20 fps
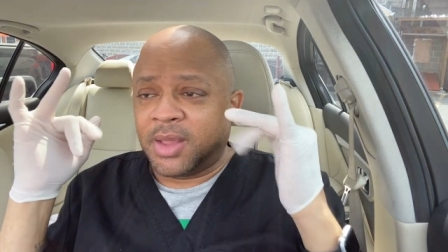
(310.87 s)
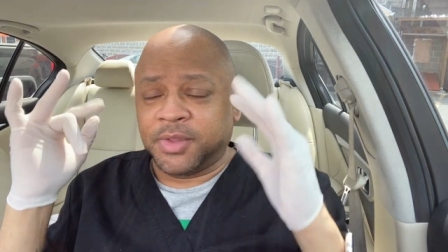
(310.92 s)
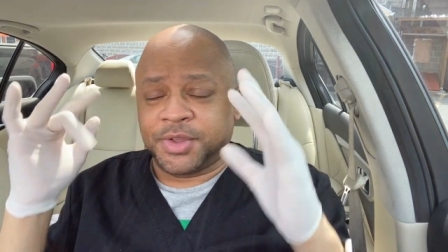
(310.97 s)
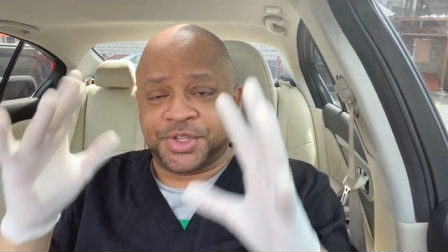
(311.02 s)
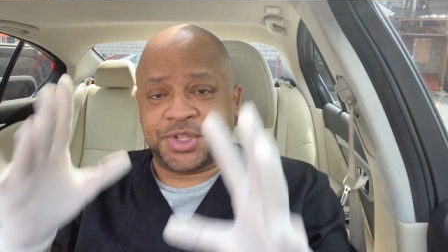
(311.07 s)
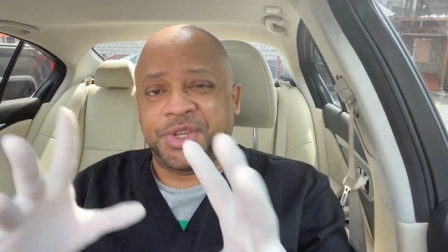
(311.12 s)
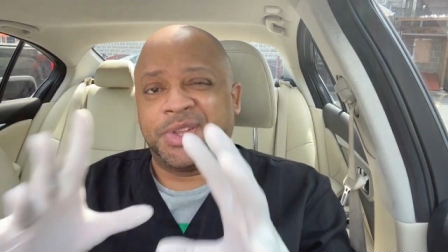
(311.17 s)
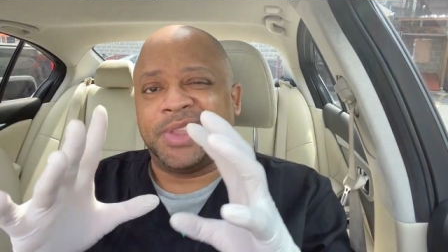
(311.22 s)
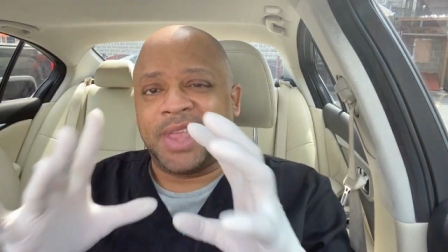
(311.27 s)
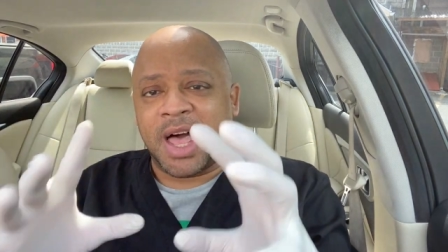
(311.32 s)
The
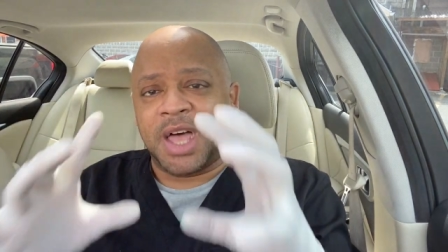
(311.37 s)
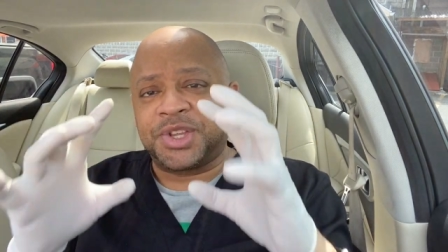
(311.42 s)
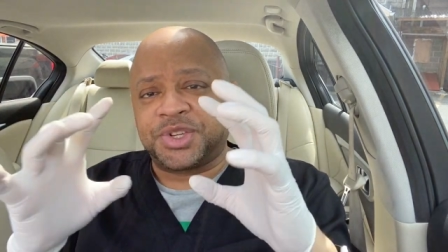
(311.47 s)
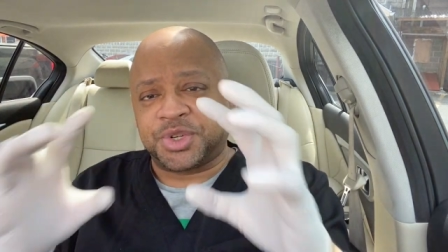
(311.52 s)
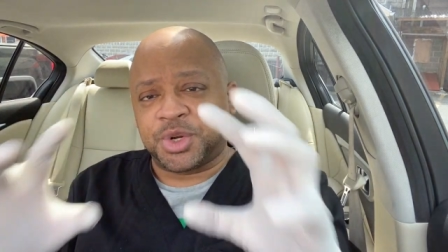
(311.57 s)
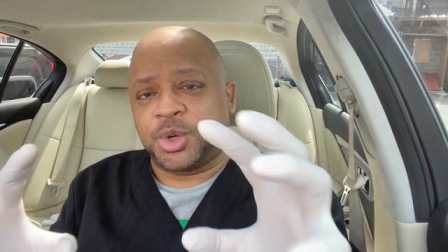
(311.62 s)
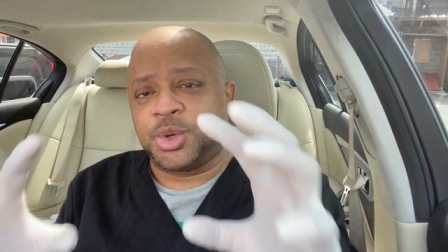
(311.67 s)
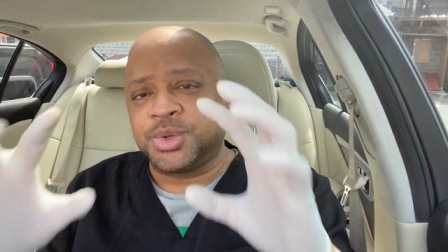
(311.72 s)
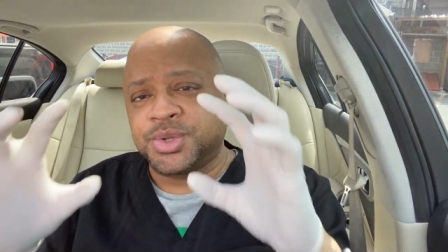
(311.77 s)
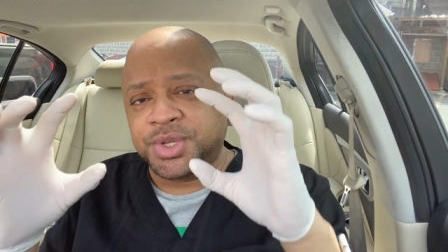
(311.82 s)

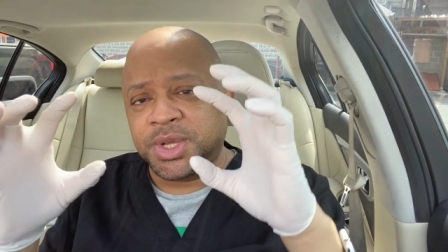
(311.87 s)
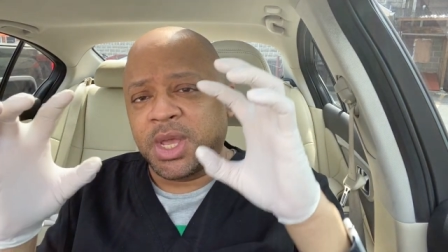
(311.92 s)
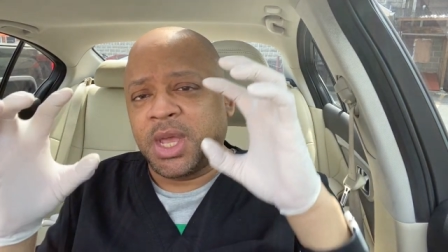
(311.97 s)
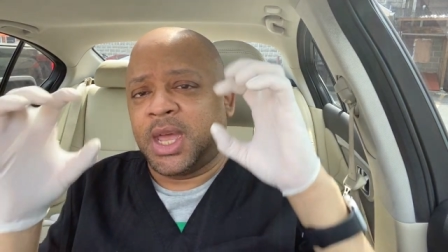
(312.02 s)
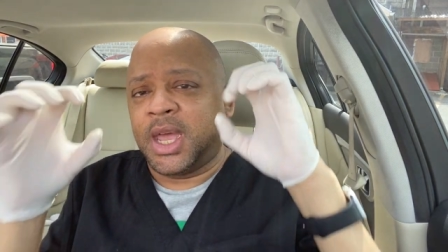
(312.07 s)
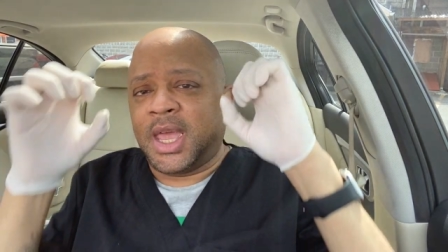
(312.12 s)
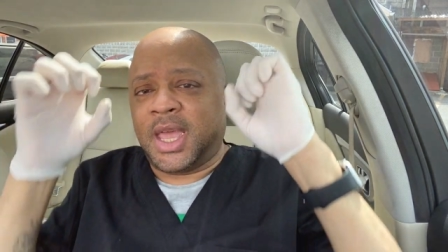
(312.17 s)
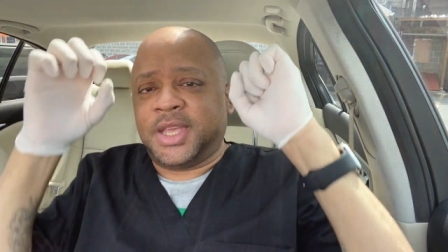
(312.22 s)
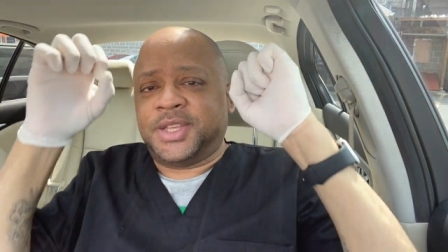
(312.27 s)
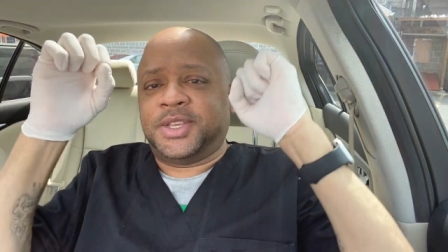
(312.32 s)
cilantro's
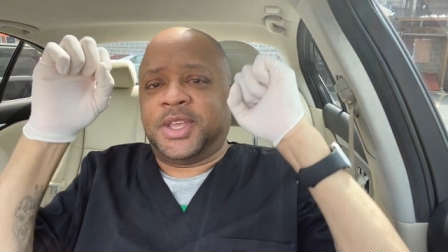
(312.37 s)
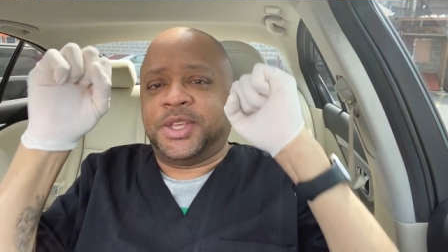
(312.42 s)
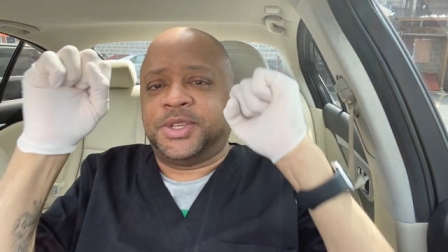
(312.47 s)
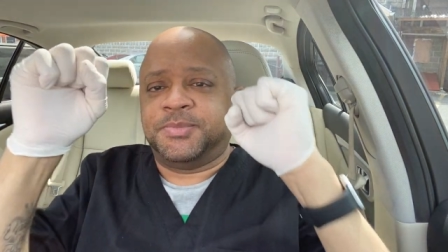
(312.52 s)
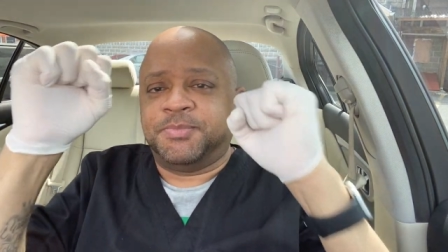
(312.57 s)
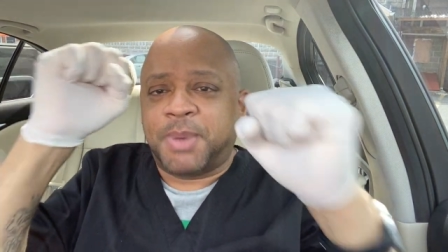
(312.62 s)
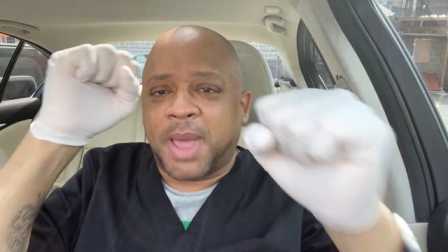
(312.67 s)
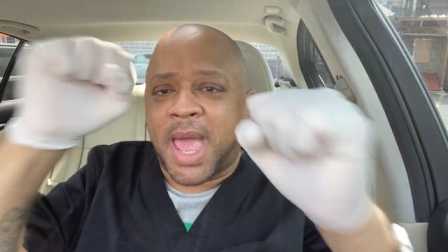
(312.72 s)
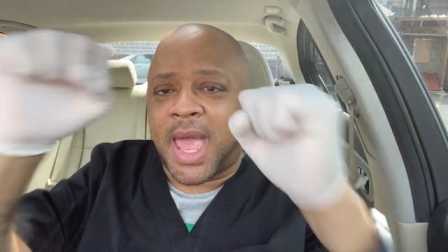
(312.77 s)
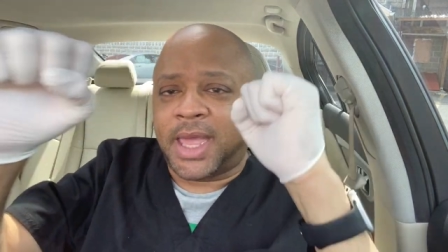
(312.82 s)
is, is
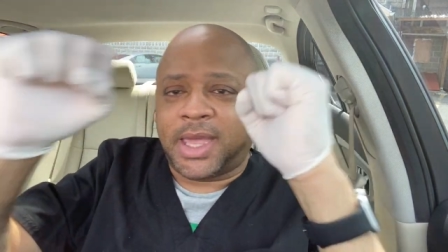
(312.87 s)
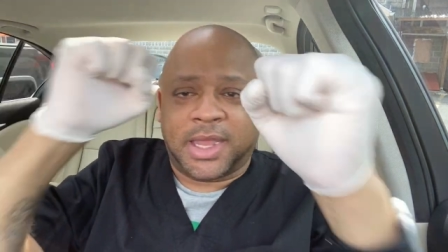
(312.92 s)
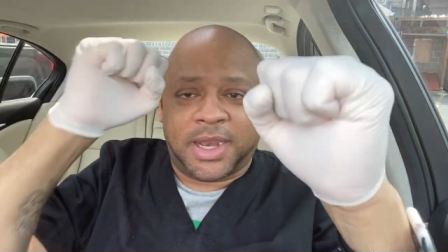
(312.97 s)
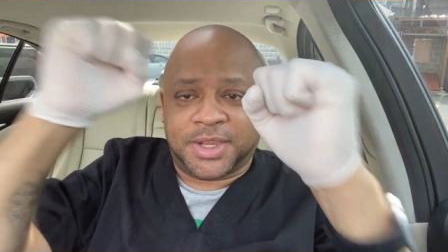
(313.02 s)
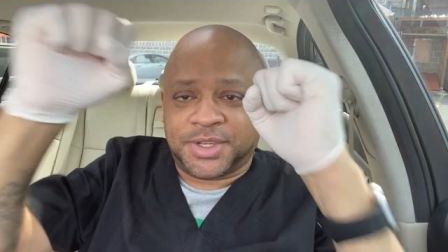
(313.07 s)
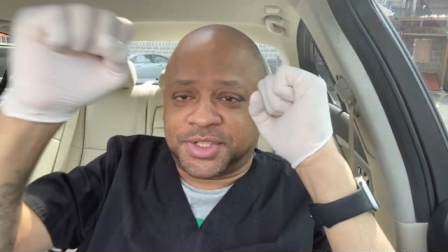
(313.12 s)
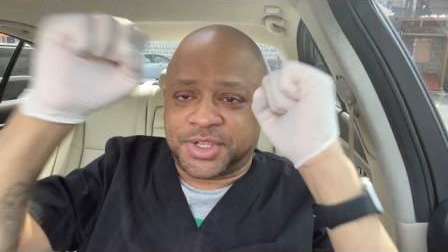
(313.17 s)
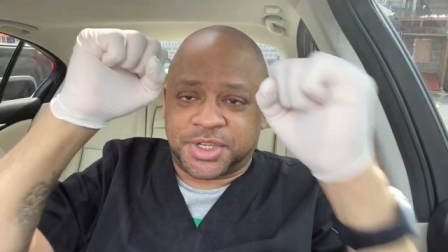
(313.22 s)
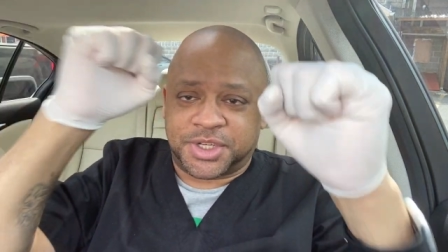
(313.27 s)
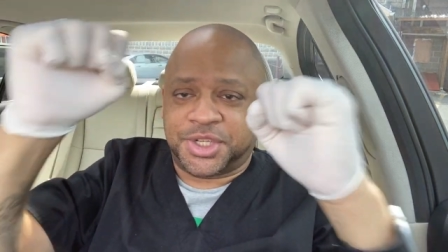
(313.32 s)
banging.
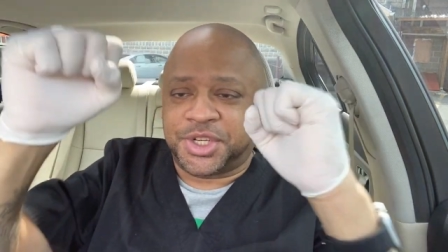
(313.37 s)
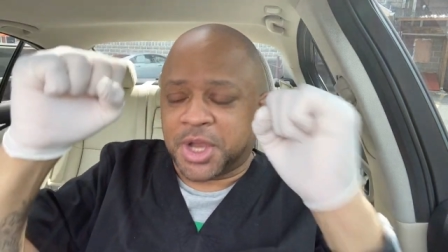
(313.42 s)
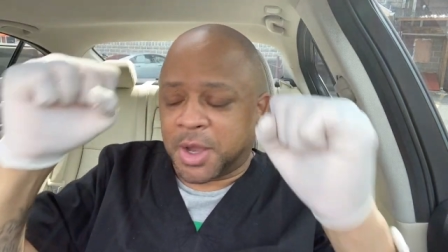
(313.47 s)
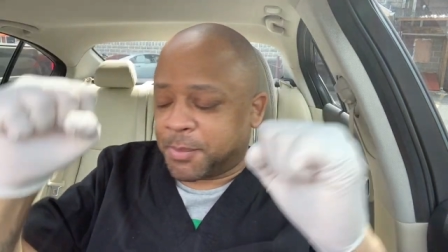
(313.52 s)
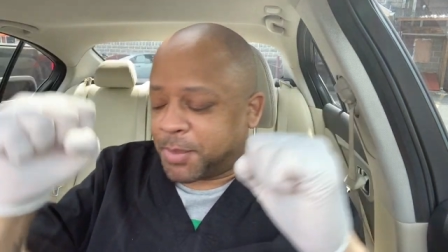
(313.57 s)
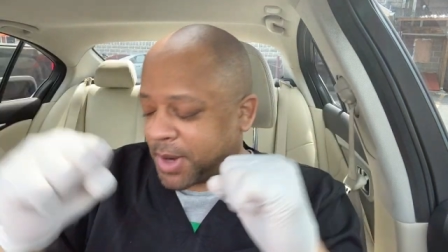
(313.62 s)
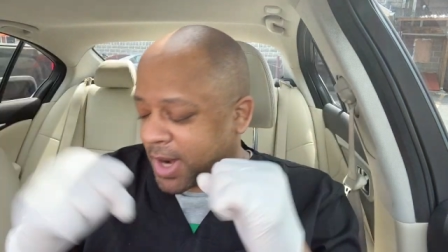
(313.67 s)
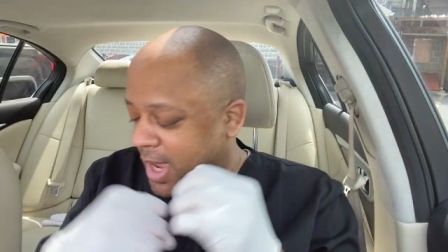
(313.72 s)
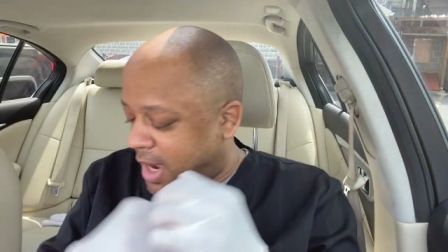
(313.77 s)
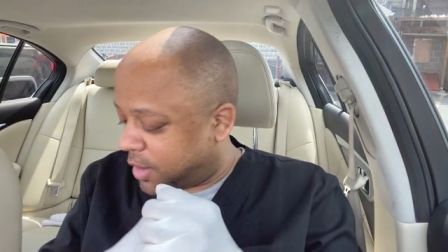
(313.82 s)
It's just
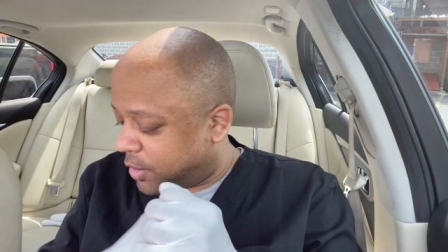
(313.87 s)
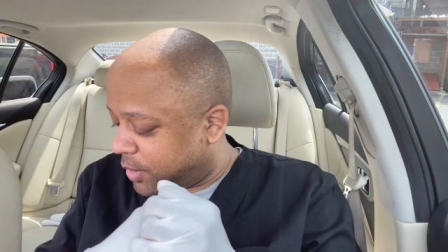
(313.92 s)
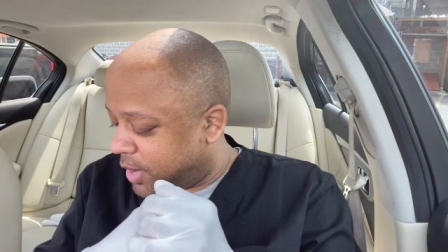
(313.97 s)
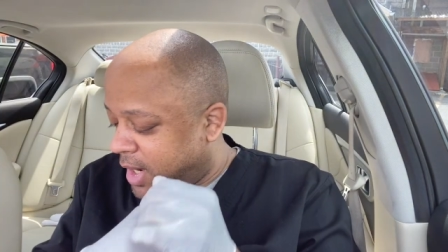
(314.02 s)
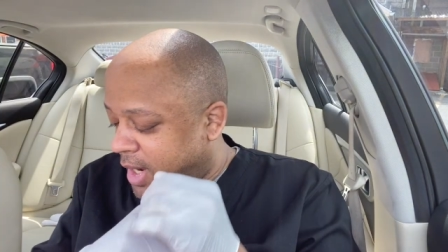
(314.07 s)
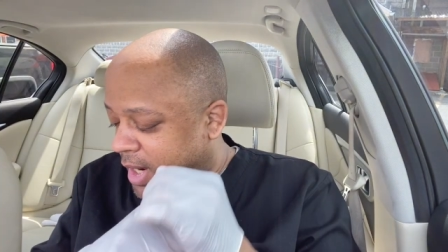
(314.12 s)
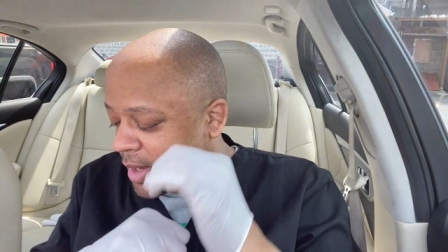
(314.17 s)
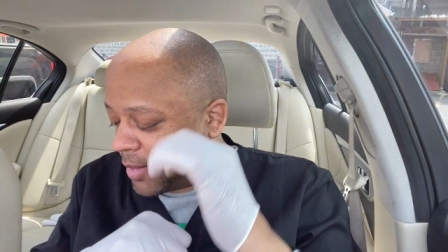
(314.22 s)
jumping out.